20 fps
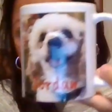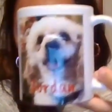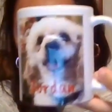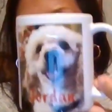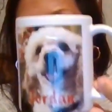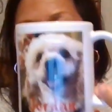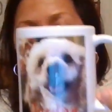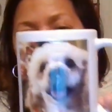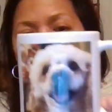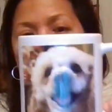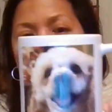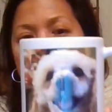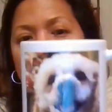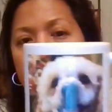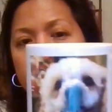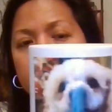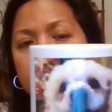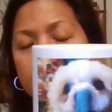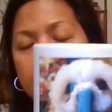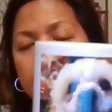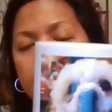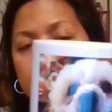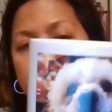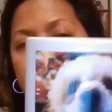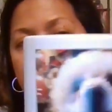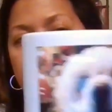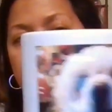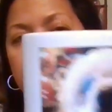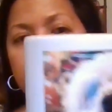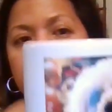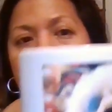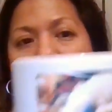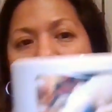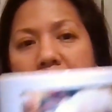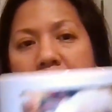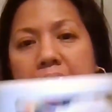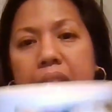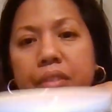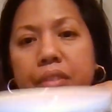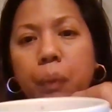Okay, it's
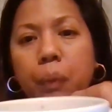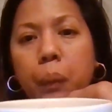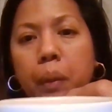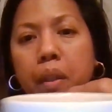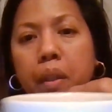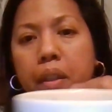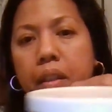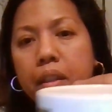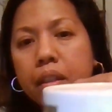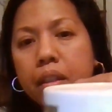back and forth.